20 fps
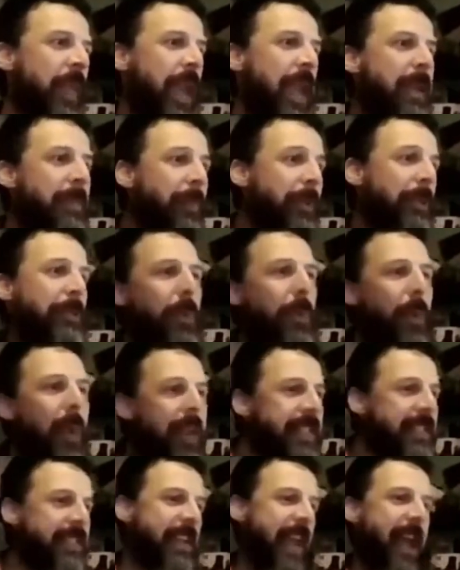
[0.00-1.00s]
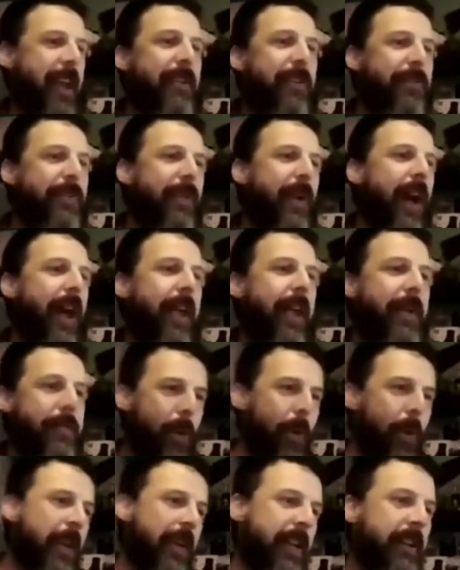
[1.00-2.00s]
able to identify
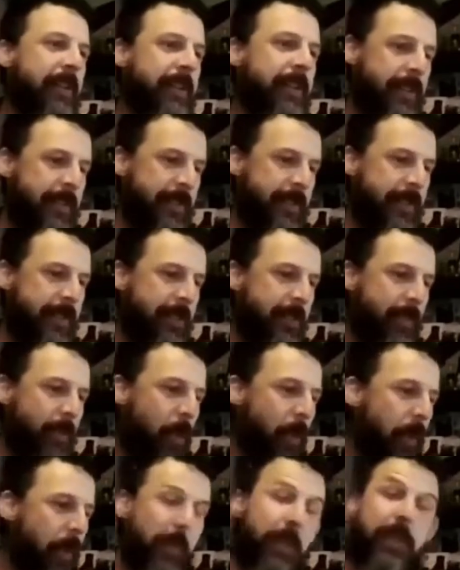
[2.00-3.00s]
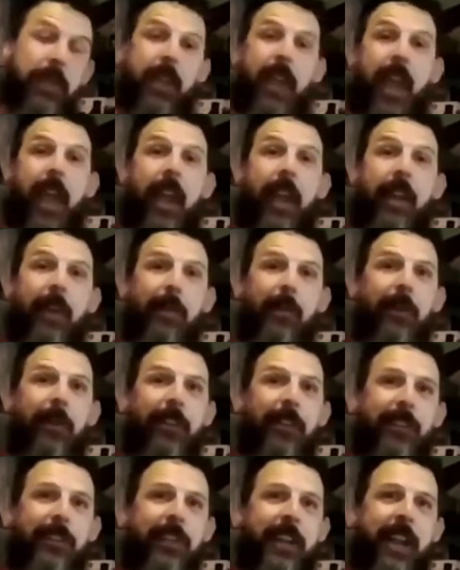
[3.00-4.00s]
more with the
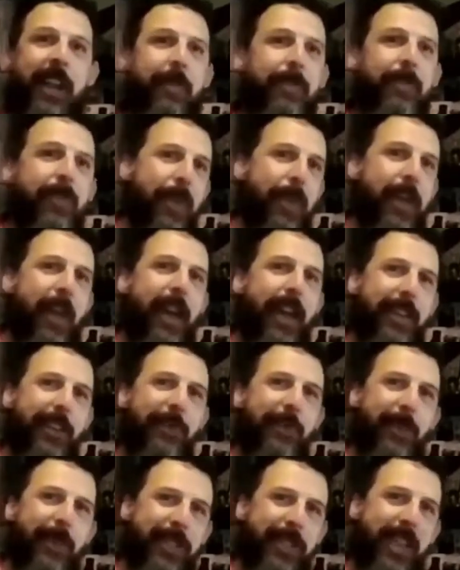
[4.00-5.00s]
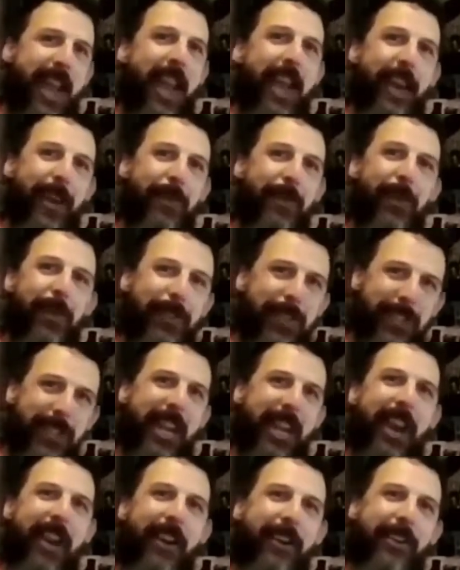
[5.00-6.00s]
animals and empathize with the animals as
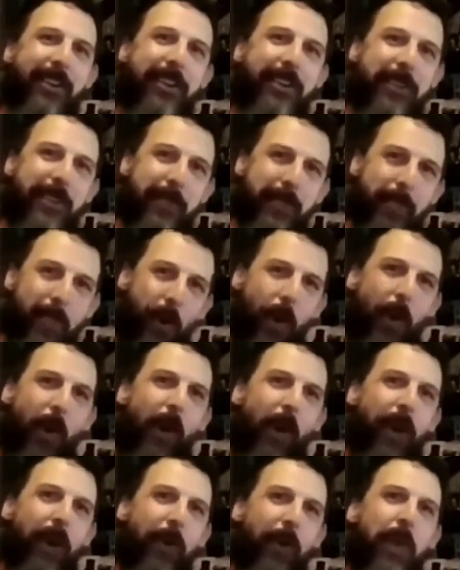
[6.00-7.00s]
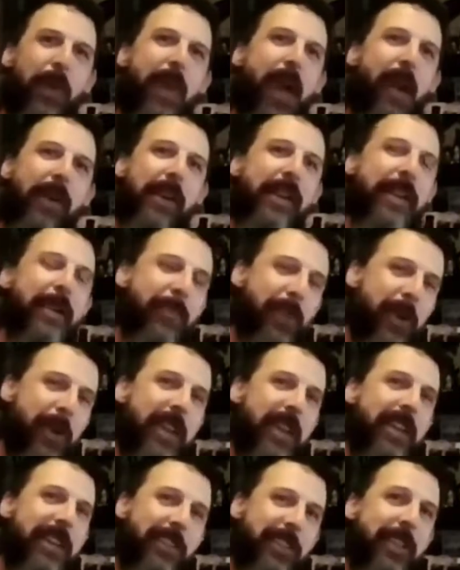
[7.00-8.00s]
characters more without any
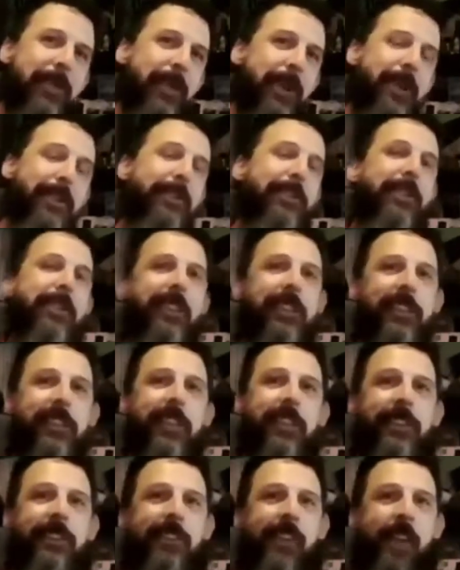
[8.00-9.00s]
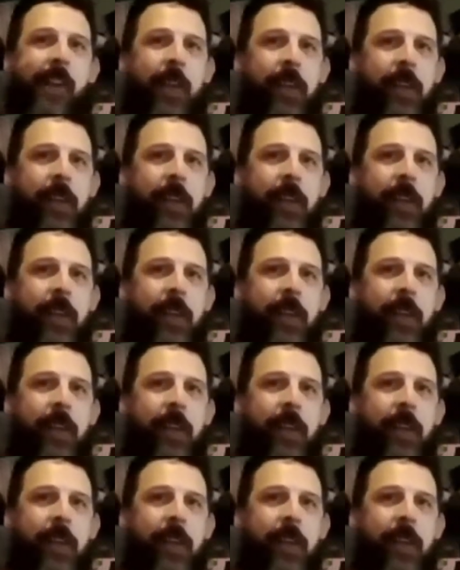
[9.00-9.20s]
preconceived notions, because